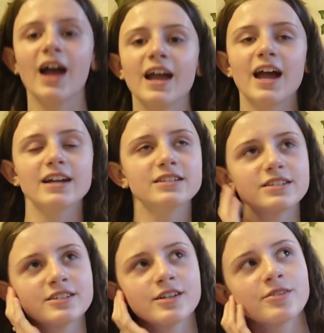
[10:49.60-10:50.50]
guys,
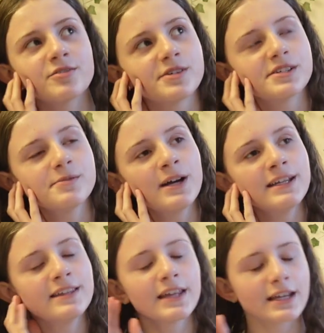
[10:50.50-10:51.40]
so the reason why I
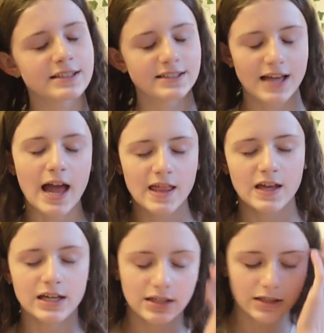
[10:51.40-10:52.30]
did like a
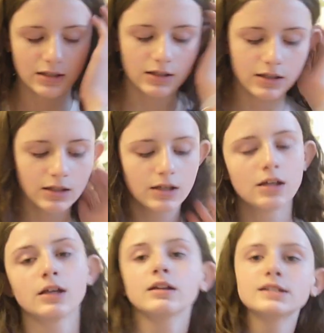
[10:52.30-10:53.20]
silent
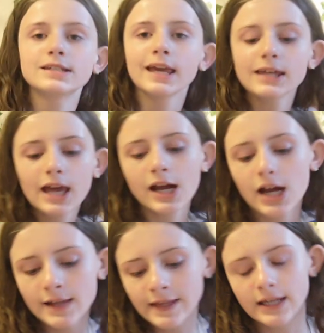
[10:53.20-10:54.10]

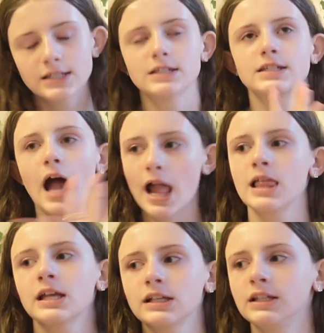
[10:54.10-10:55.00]
skincare and like
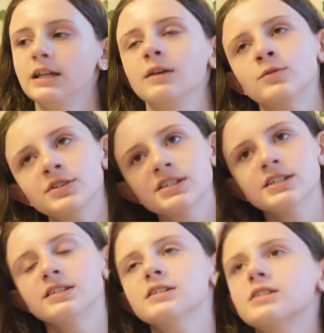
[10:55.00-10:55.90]
silent cleaning, well,
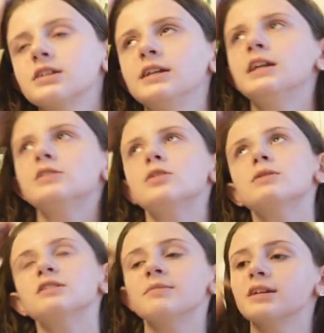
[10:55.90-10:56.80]
cleaning is
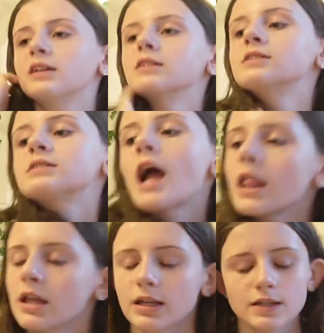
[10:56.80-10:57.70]
always gonna be
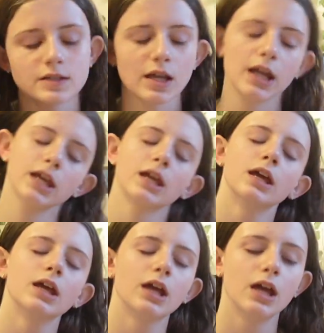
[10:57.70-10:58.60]
silent because like
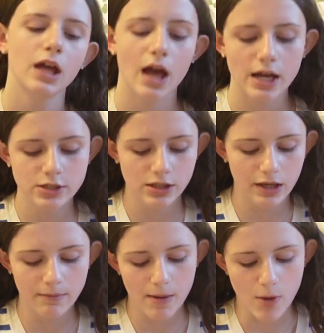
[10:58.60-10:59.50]
I do like my